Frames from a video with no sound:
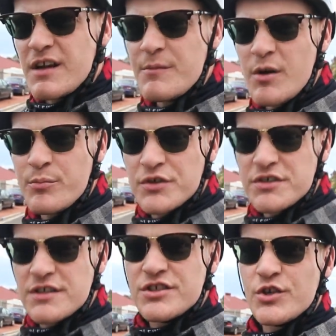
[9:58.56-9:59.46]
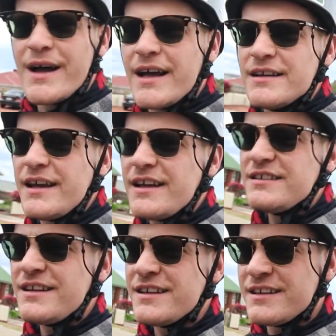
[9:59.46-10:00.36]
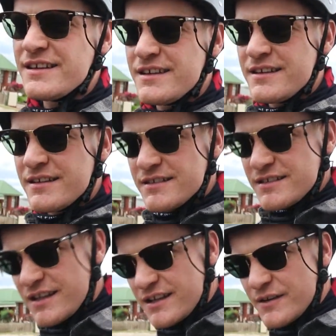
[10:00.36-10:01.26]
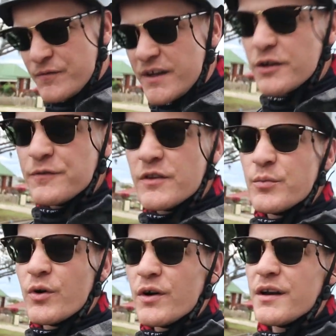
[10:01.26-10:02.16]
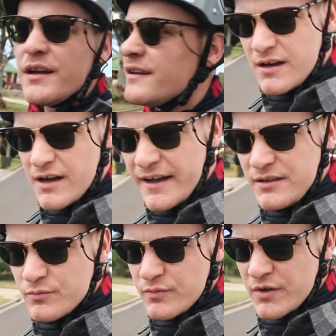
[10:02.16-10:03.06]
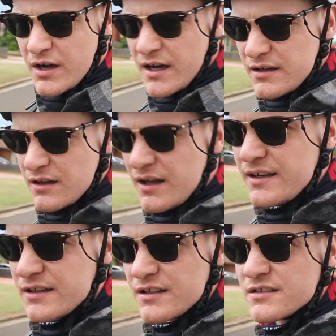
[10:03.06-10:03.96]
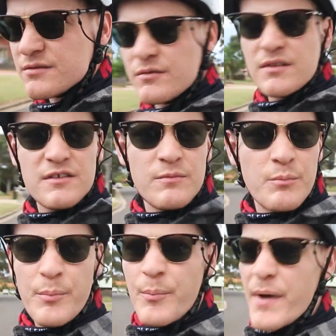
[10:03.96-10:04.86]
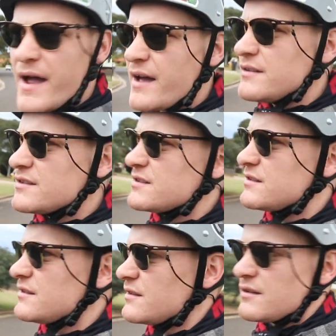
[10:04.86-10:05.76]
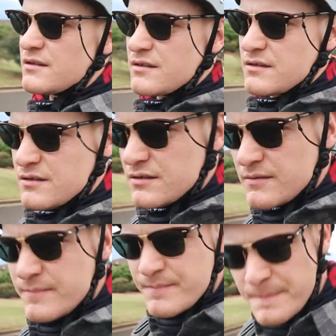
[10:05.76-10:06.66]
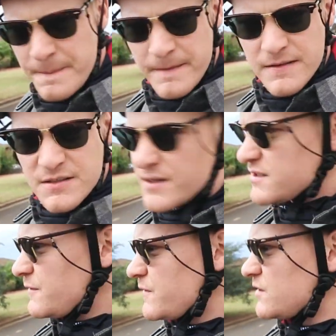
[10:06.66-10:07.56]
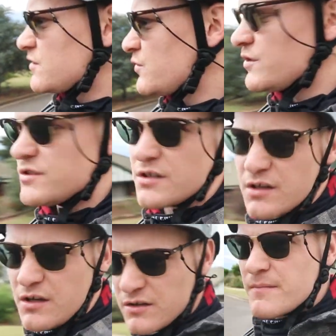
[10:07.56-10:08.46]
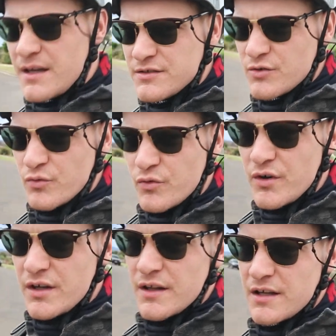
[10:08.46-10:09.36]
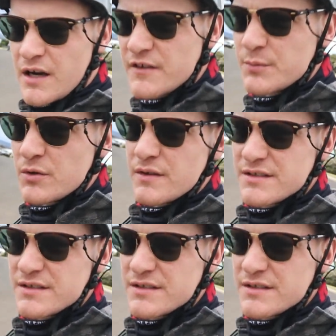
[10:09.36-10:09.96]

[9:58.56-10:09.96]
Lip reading: I'm not pushing it too hard yet, just getting a feel for the board. I'm kind of liking this bounce, especially for just cruising along. It makes it really comfortable.